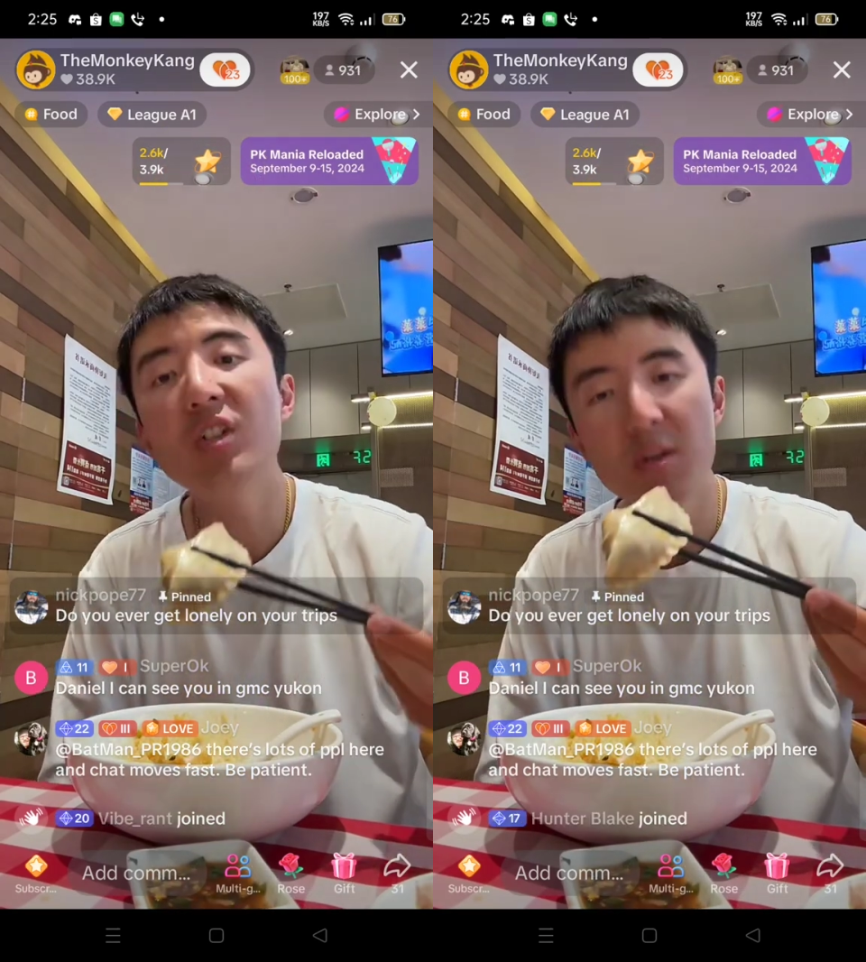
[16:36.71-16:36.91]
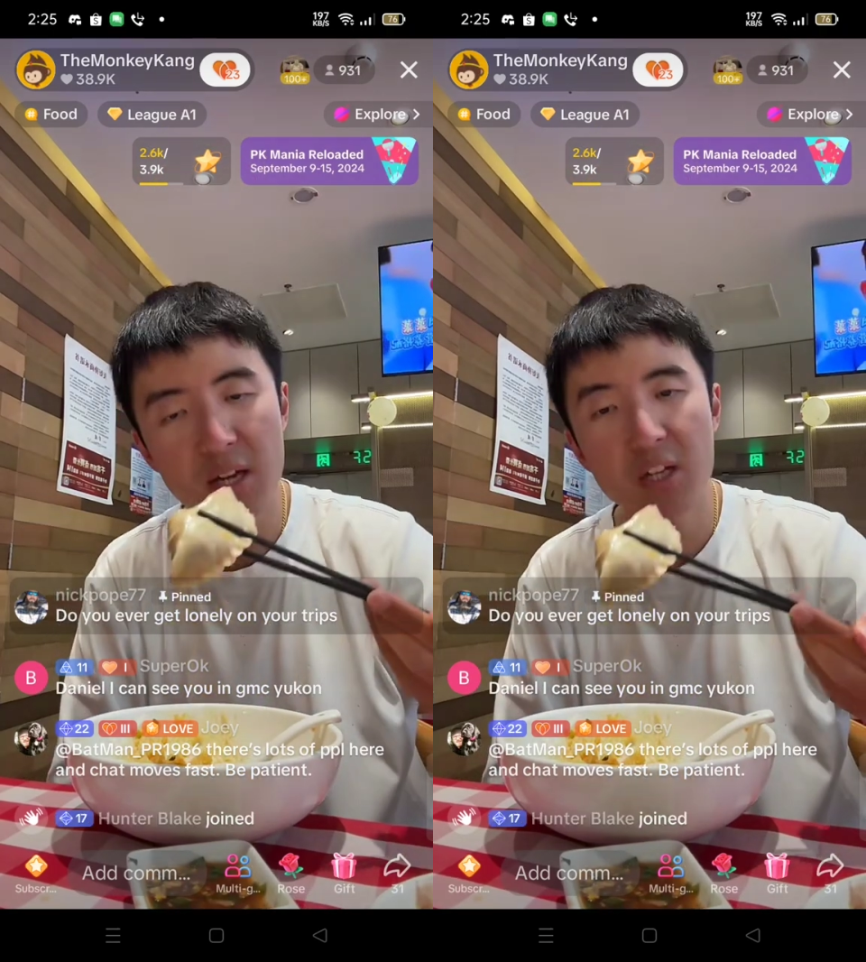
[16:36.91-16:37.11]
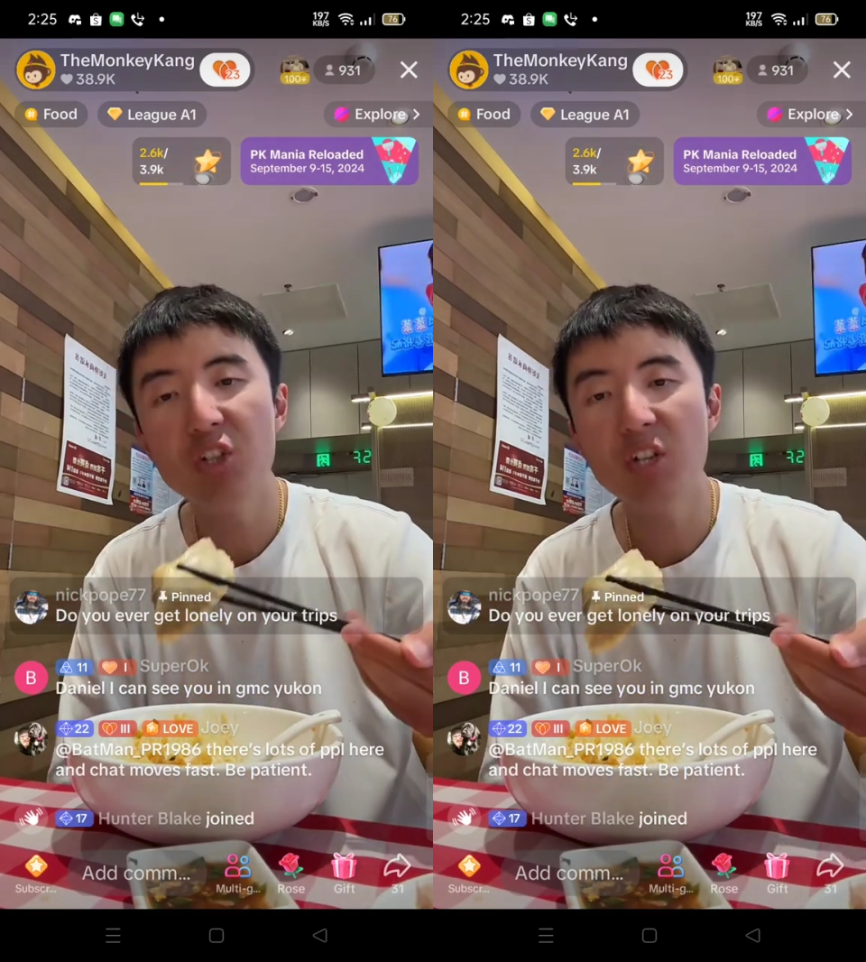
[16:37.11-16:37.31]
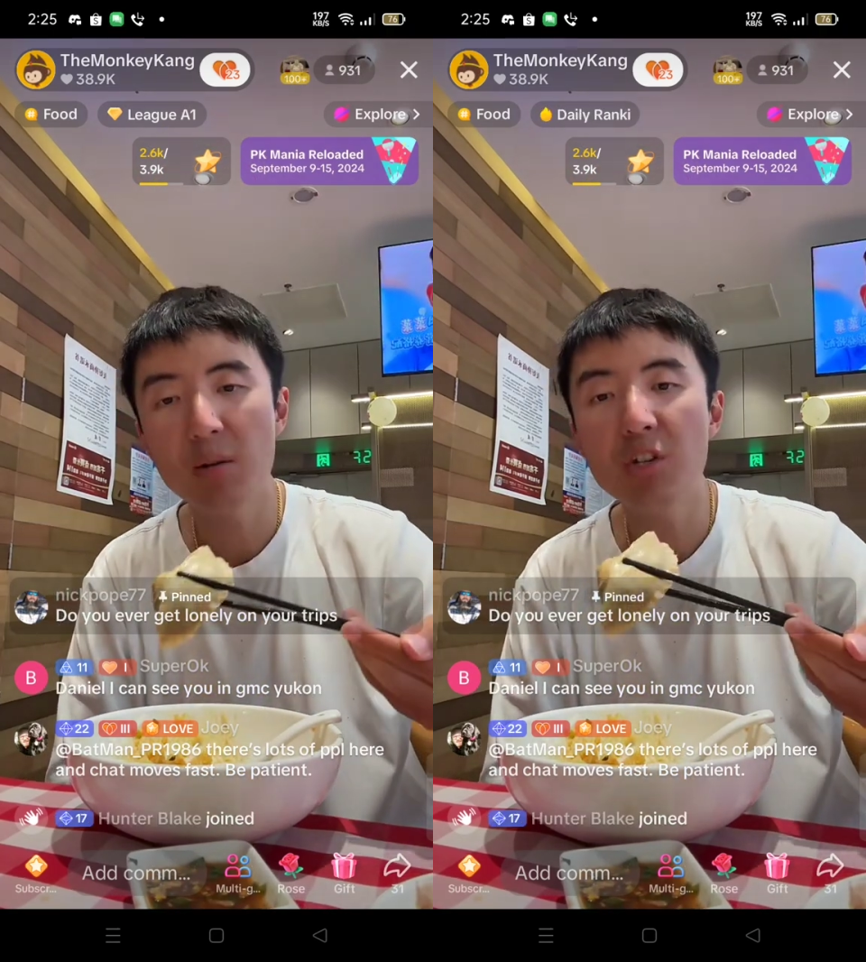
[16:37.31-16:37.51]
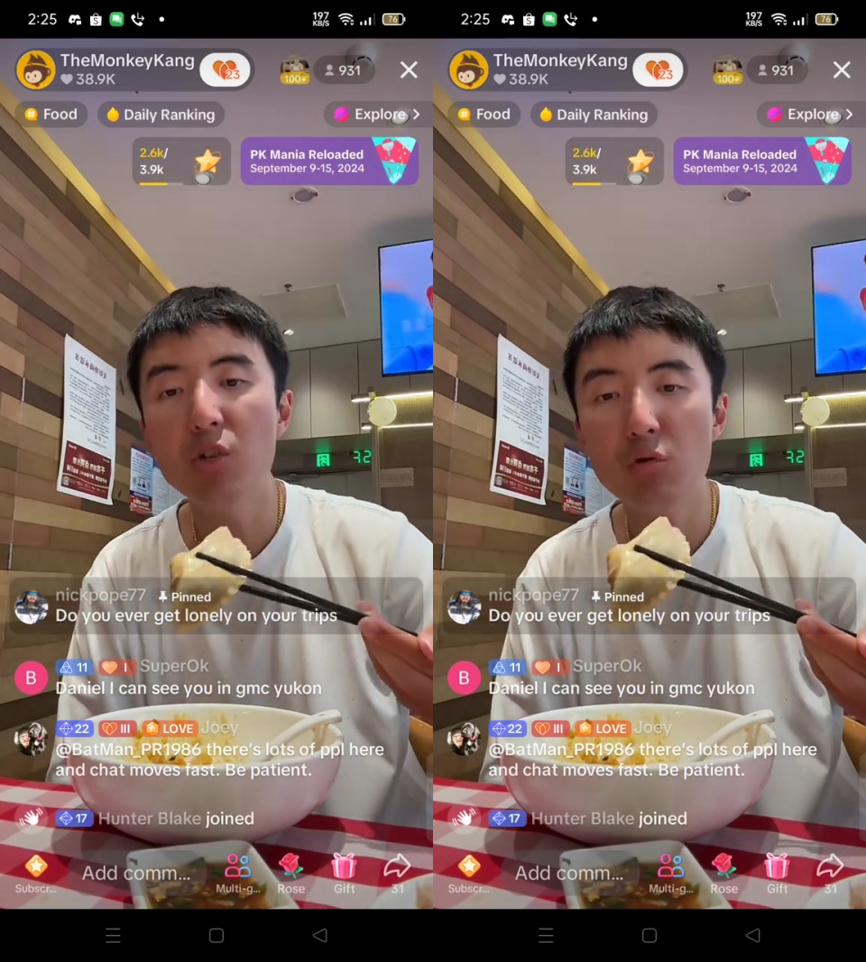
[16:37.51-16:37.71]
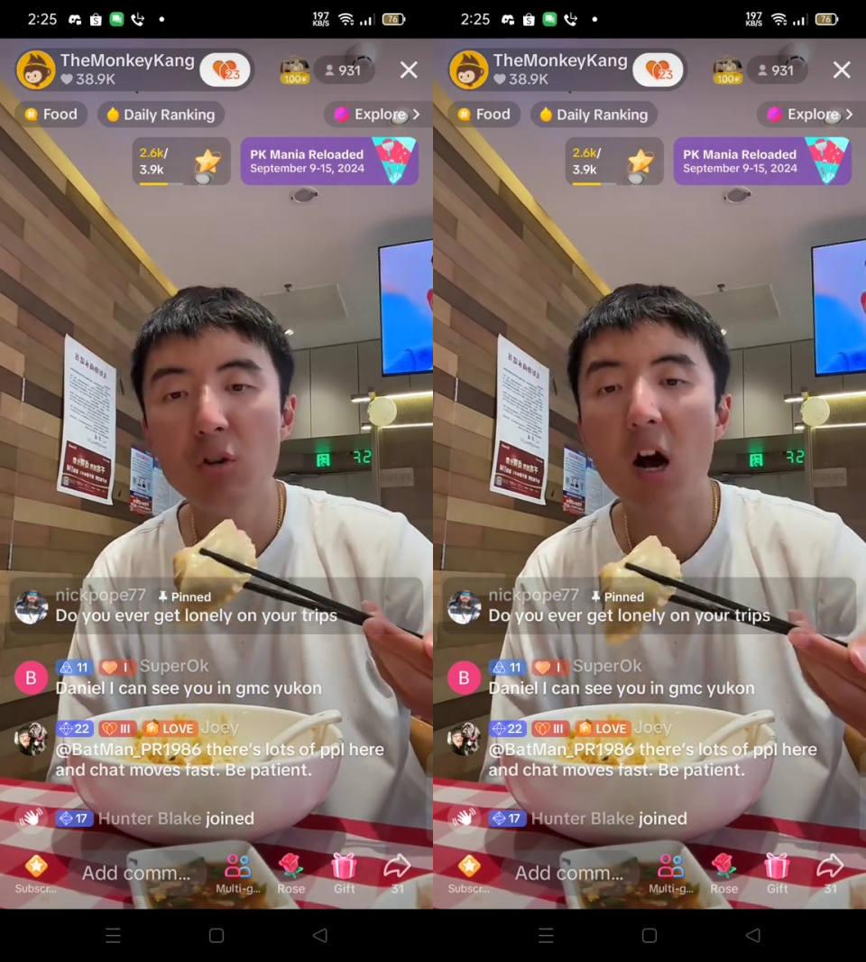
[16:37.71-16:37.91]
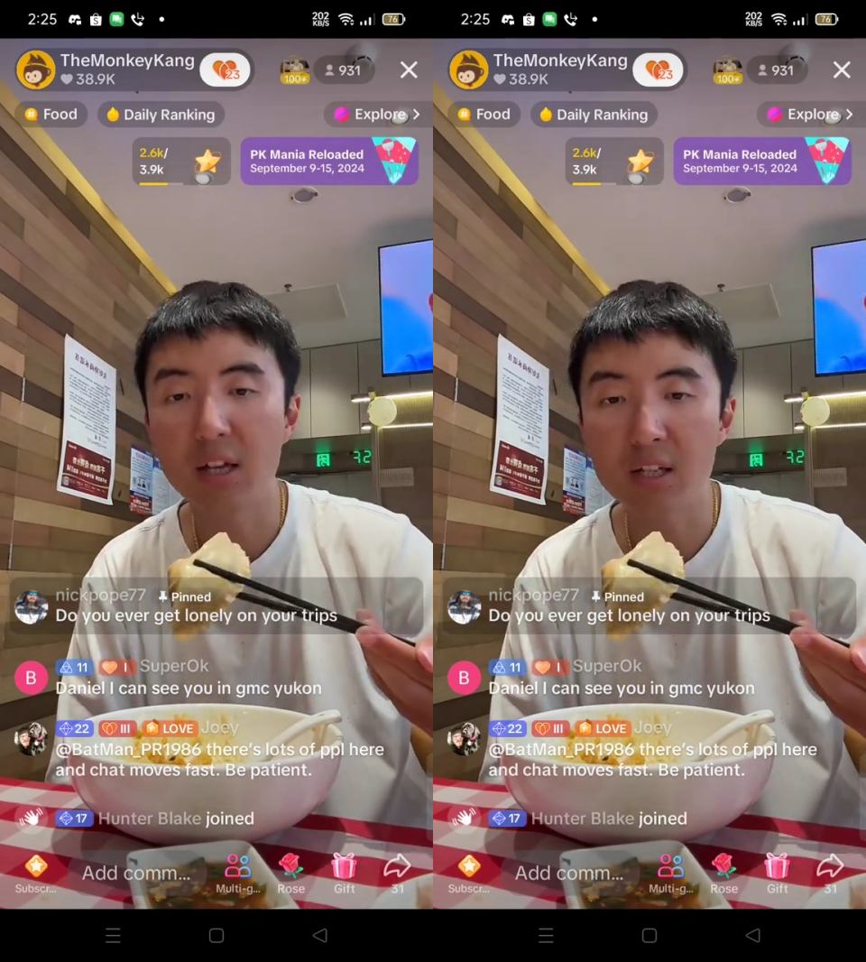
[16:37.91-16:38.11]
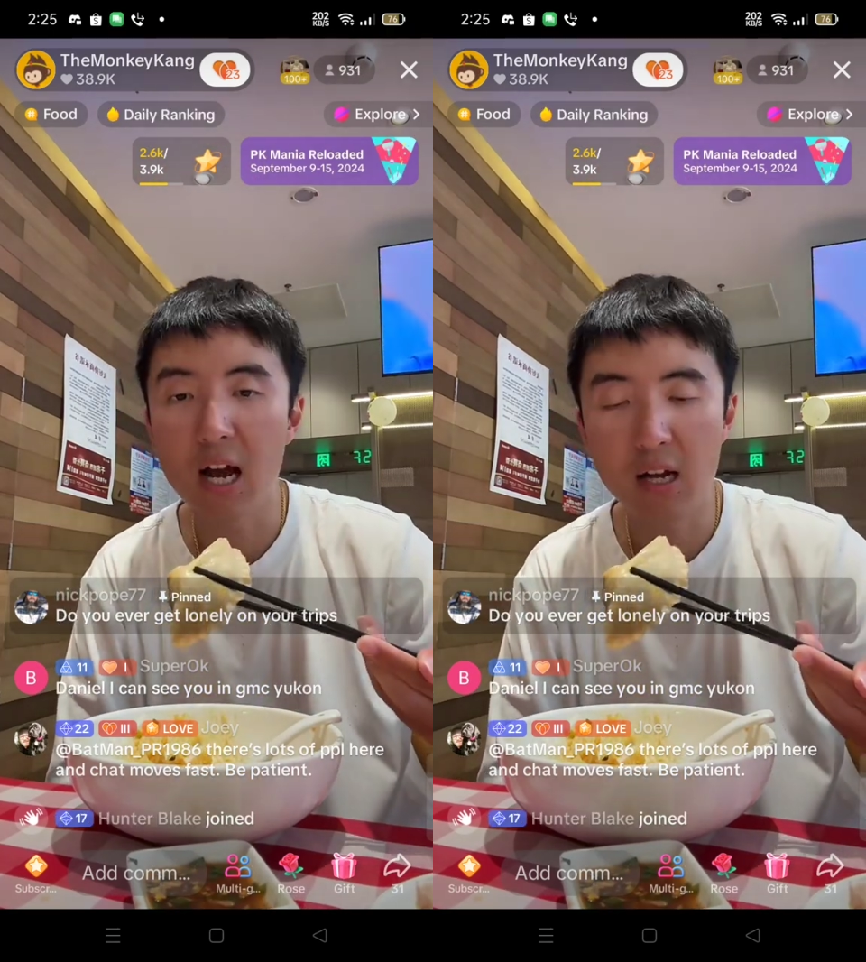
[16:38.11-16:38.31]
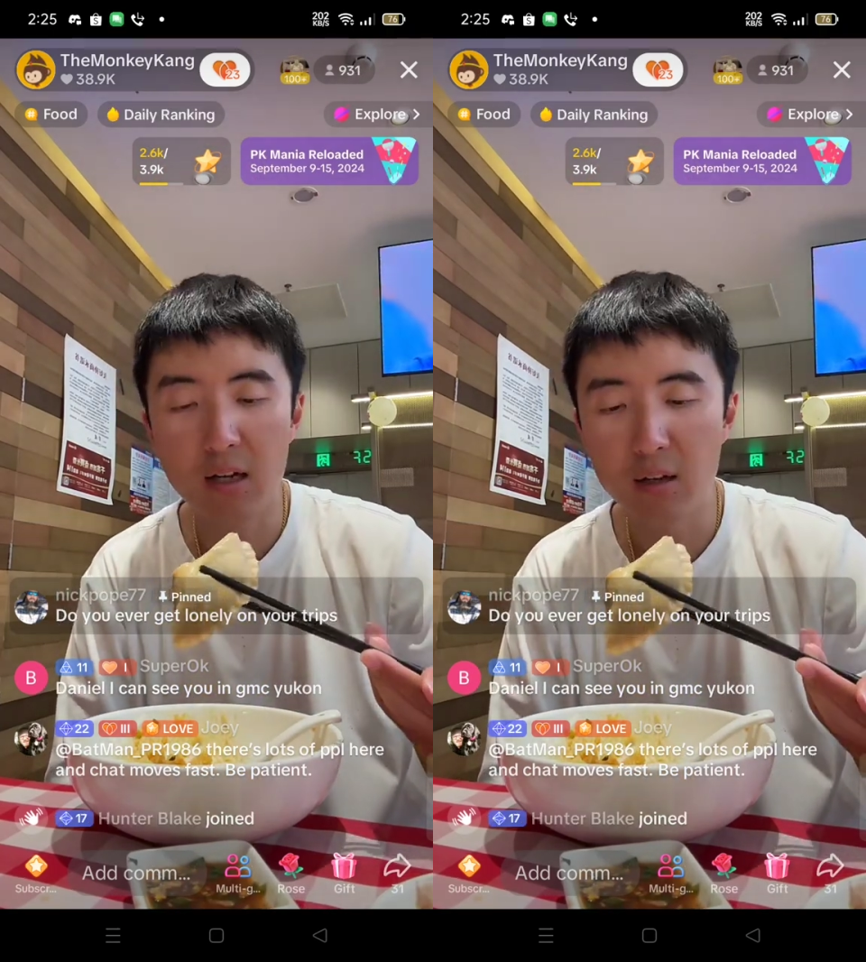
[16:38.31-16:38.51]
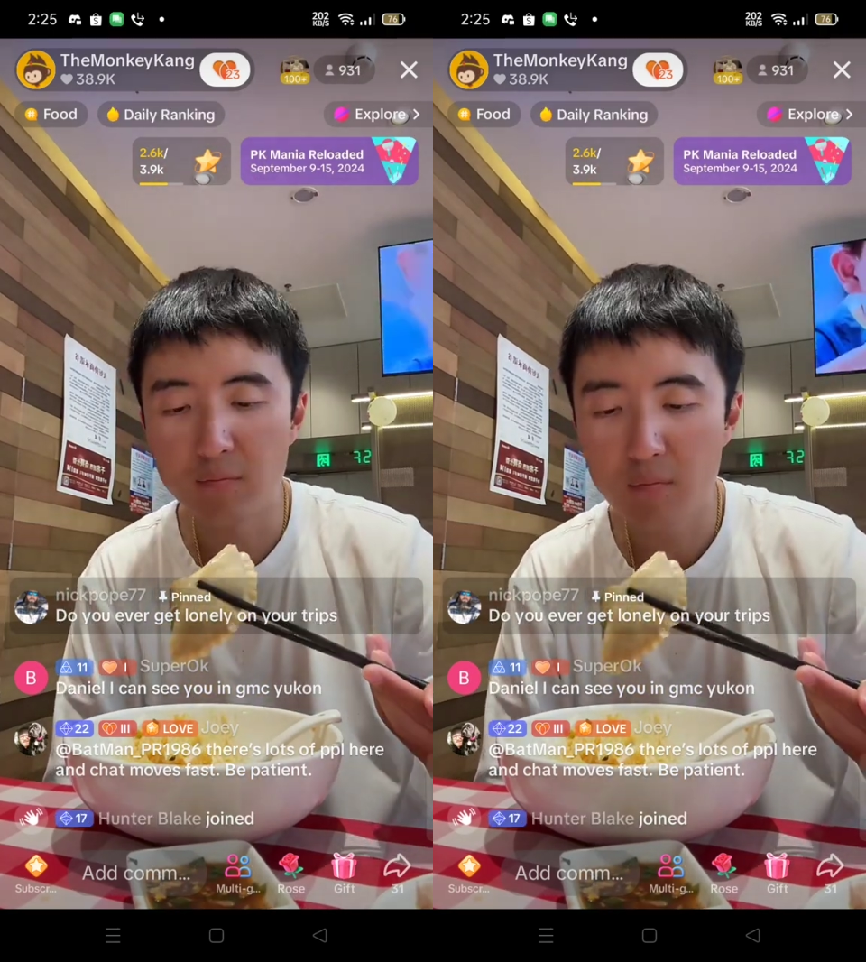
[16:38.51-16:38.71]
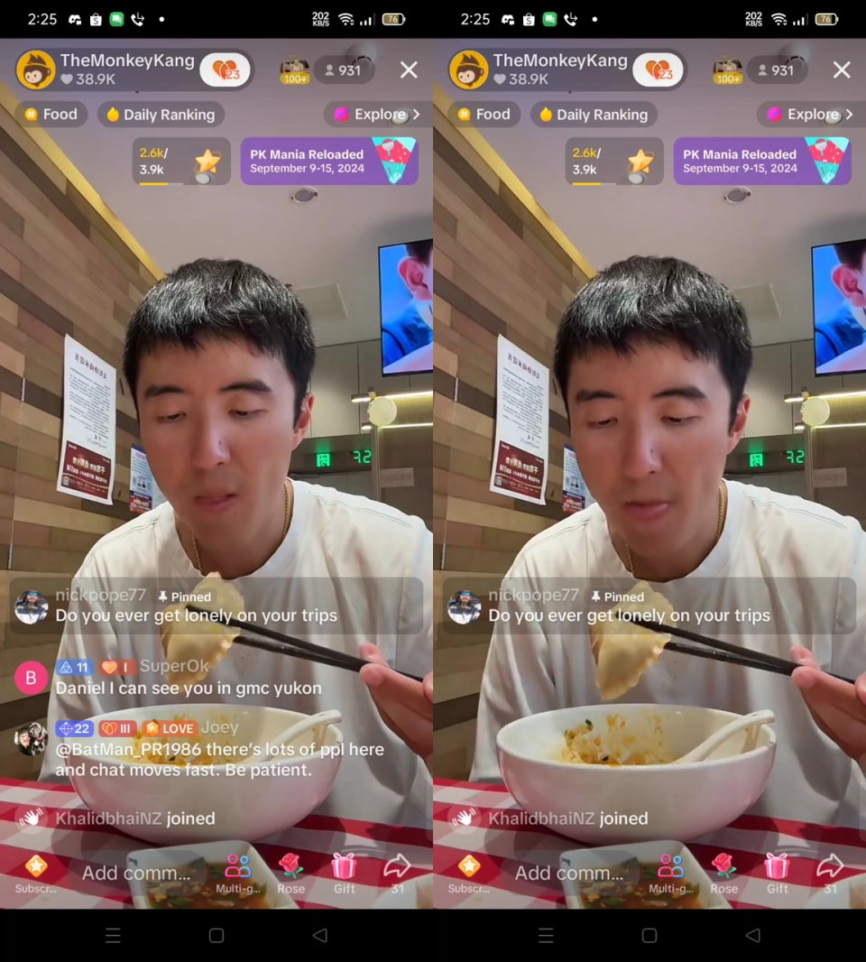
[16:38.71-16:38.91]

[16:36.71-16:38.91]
You can see me in a GMC Yukon, exactly.